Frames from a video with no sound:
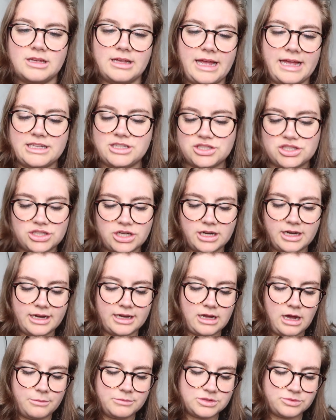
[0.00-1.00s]
insert
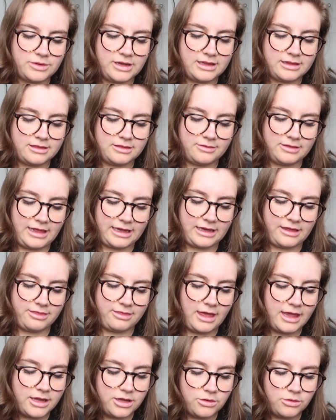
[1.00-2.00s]
it comes with, like a
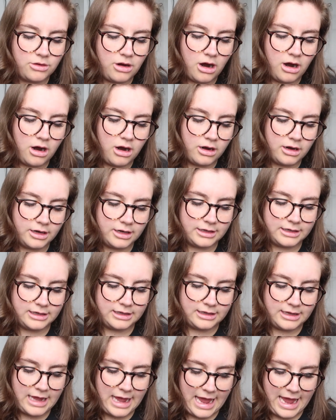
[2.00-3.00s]
thank you card
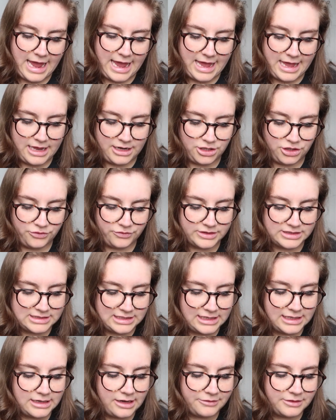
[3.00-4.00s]
and your
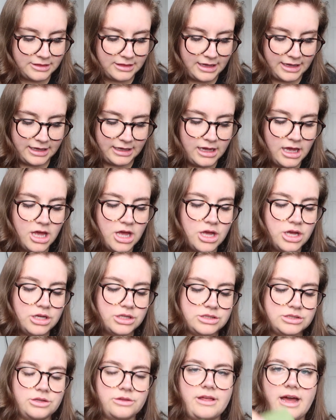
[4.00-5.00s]
receipt and everything.
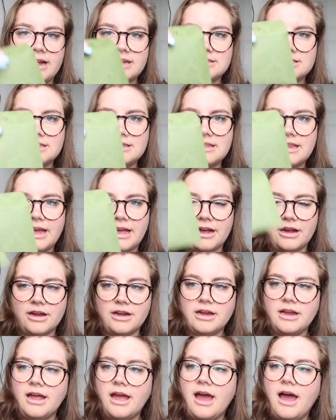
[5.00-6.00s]
So that's in
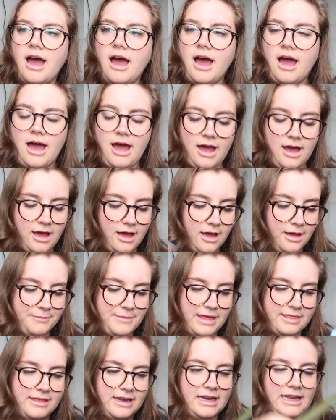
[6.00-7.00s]
there,
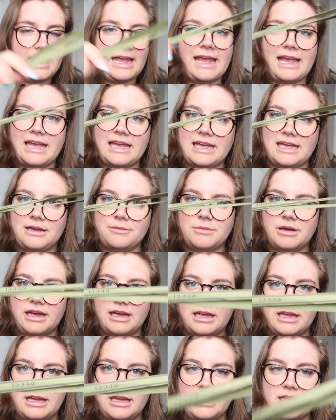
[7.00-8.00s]
and then it came
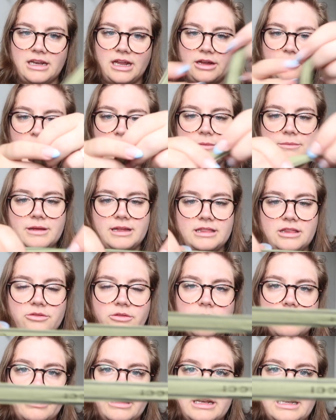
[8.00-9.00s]
in a ribbon. The
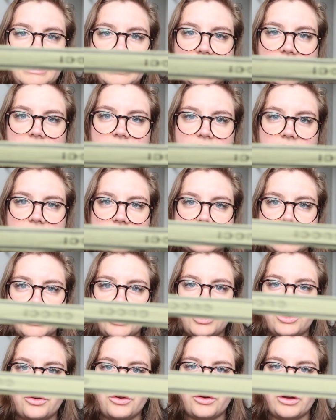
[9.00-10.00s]
ribbon is
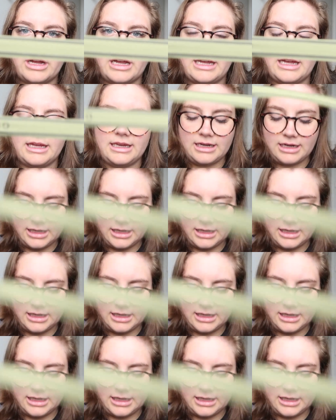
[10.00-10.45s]
green,